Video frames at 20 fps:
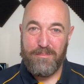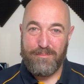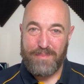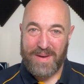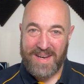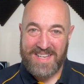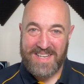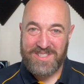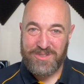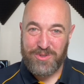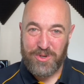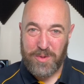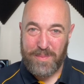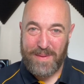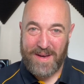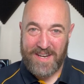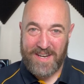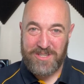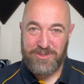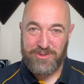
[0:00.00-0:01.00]
But let's talk
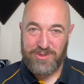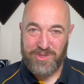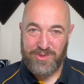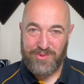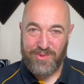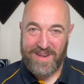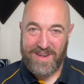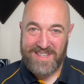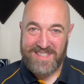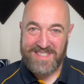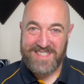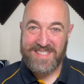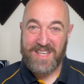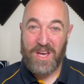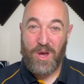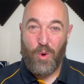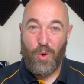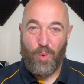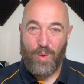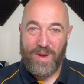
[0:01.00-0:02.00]
about interest rates.
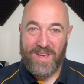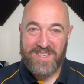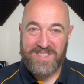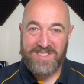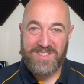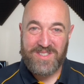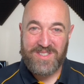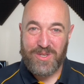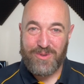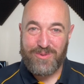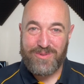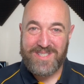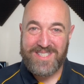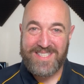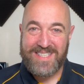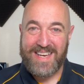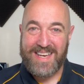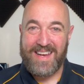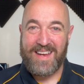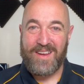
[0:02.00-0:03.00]
We are still
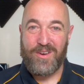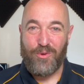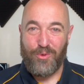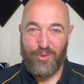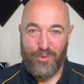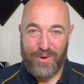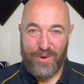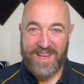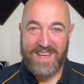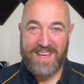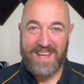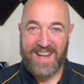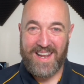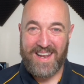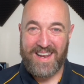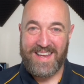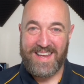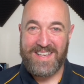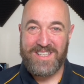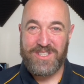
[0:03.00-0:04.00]
seeing
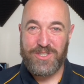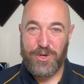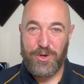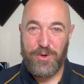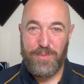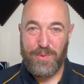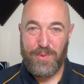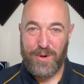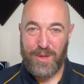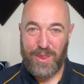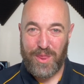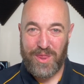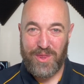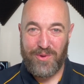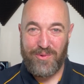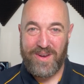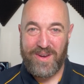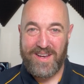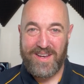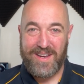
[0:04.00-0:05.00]
regularly
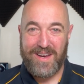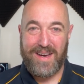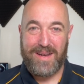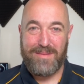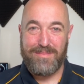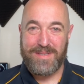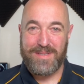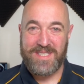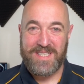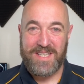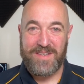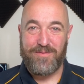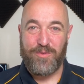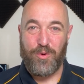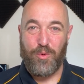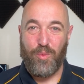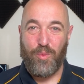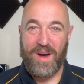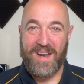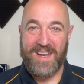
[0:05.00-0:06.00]
2.39%
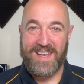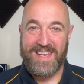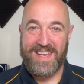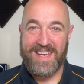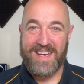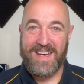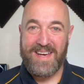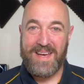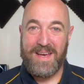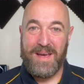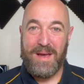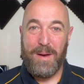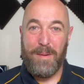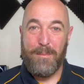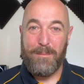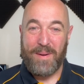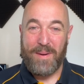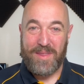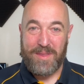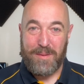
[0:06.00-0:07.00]
for one year,
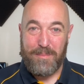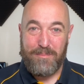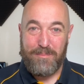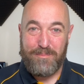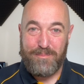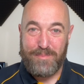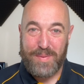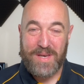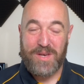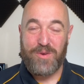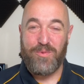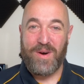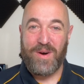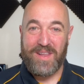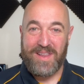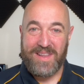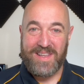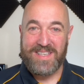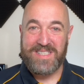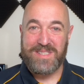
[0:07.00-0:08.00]
but the big
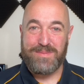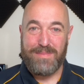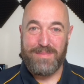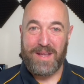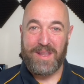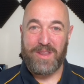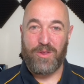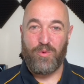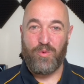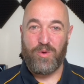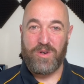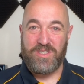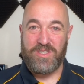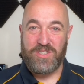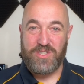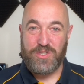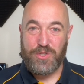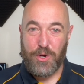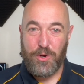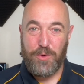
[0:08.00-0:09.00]
one this month
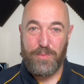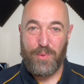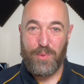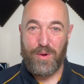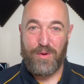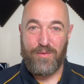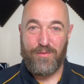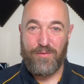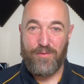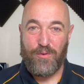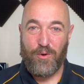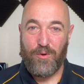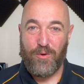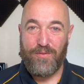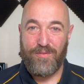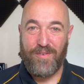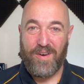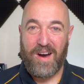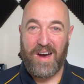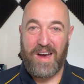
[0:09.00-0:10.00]
was
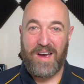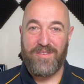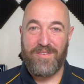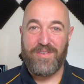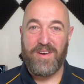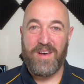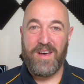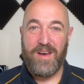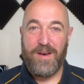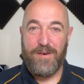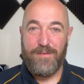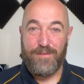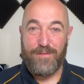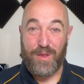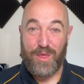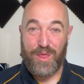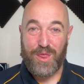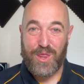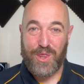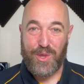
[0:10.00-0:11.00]
2.45
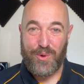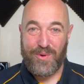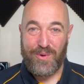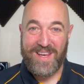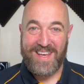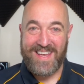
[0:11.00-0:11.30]
for three